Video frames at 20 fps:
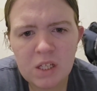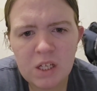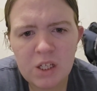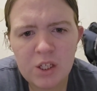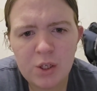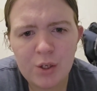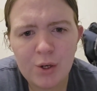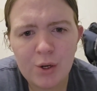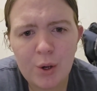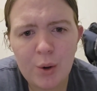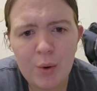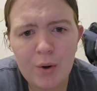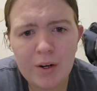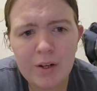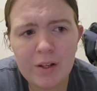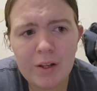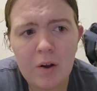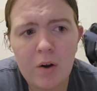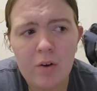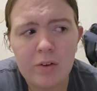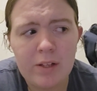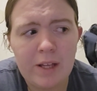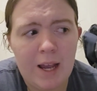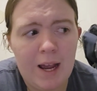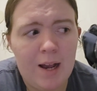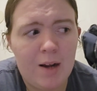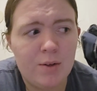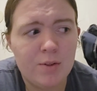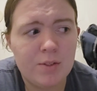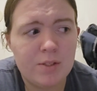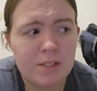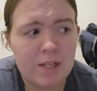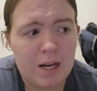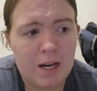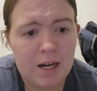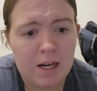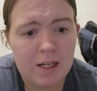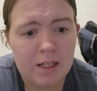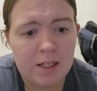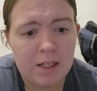You're going on the
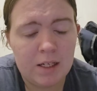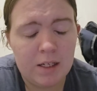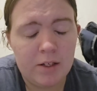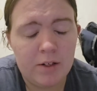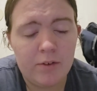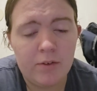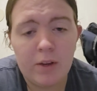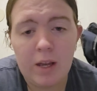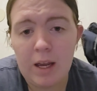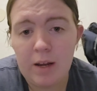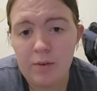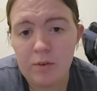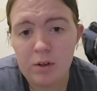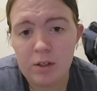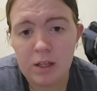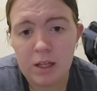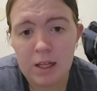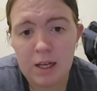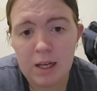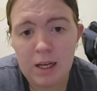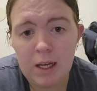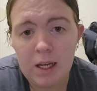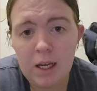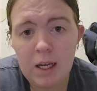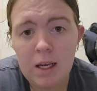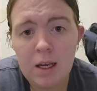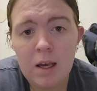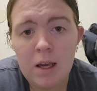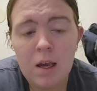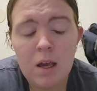outside of Cave Run Lake.